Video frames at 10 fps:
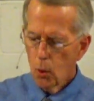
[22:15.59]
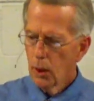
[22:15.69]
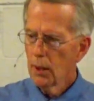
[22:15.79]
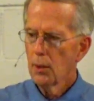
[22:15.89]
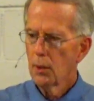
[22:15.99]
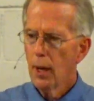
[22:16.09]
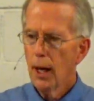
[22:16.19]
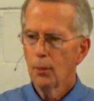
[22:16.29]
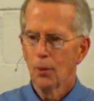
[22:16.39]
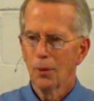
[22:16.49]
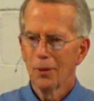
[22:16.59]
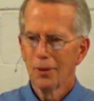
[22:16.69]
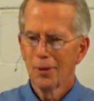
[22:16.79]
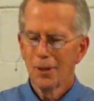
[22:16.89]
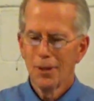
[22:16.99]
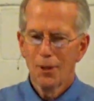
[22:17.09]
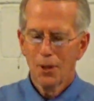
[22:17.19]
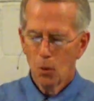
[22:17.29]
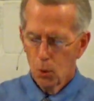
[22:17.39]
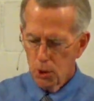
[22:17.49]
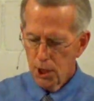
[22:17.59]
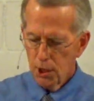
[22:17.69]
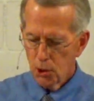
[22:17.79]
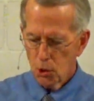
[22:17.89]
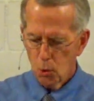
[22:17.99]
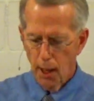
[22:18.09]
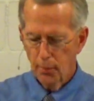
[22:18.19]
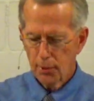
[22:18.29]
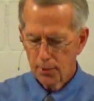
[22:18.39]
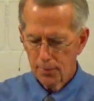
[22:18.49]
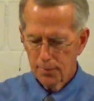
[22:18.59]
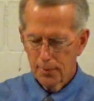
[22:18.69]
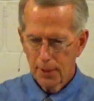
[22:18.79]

recorded in the Bible where Jesus wept.